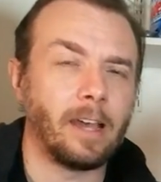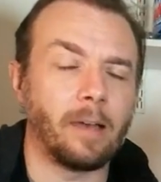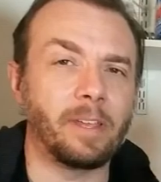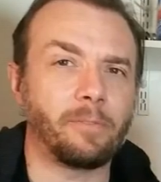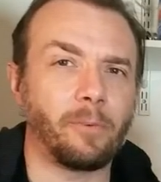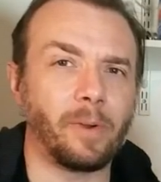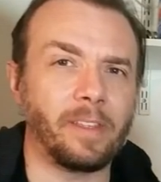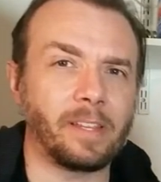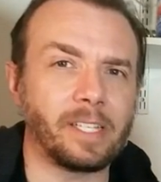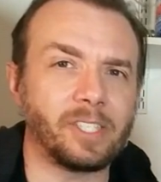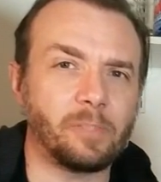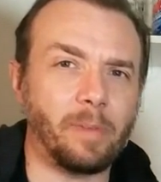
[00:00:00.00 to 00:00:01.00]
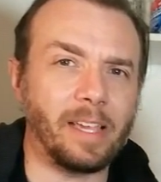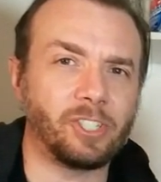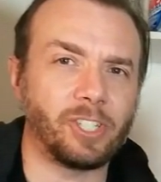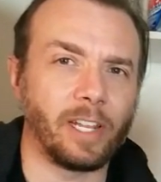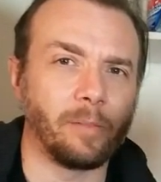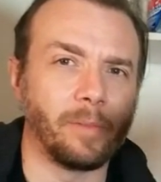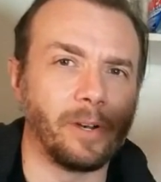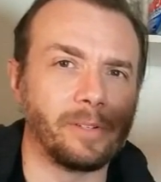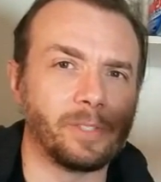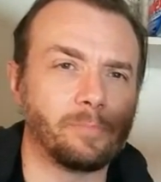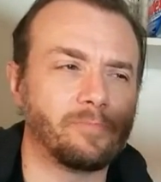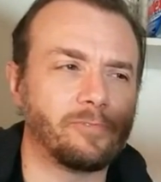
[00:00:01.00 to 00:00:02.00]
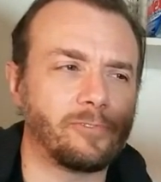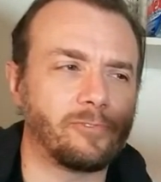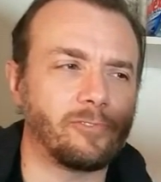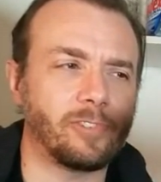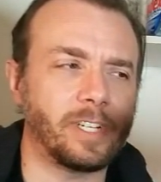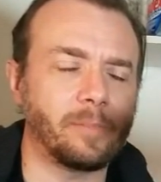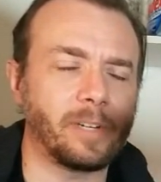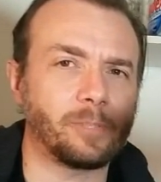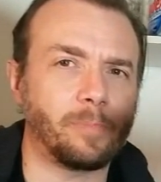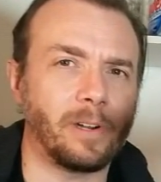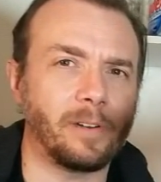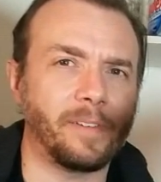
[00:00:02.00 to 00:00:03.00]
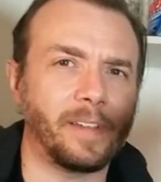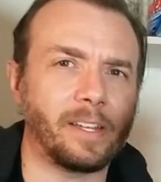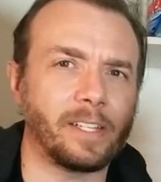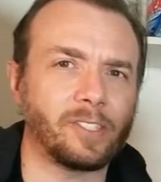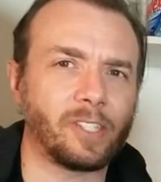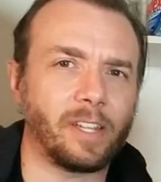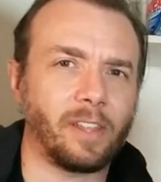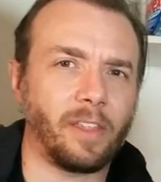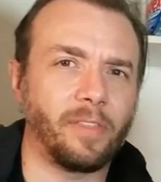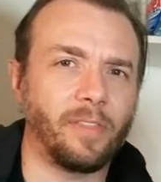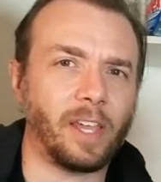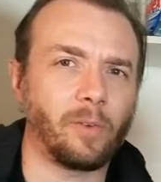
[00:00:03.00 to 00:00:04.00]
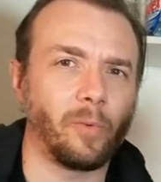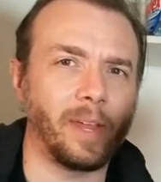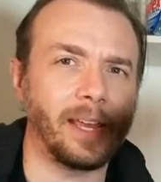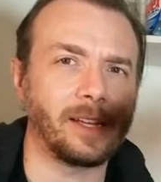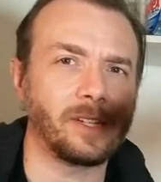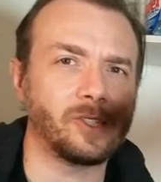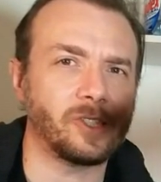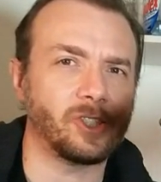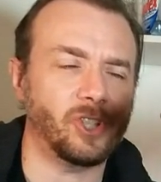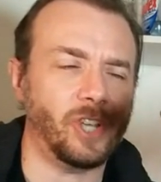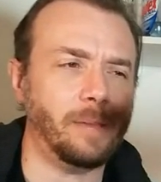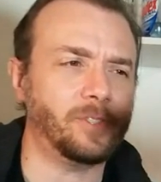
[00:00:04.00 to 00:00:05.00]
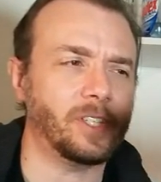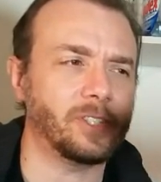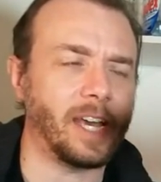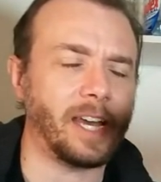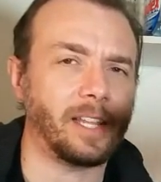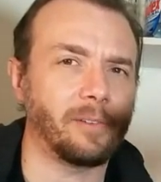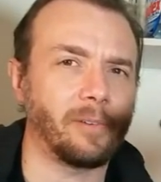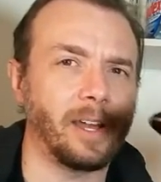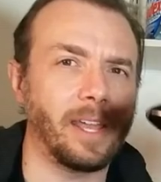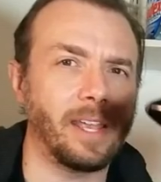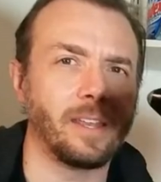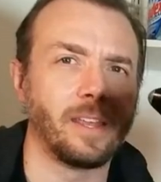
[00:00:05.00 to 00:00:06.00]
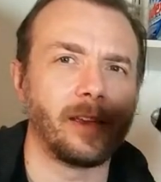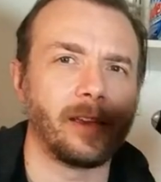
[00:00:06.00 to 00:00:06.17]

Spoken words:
I mean, for one thing, this space shuttle mode is pretty much perfect. It's got the thick wings, the shape's exactly right.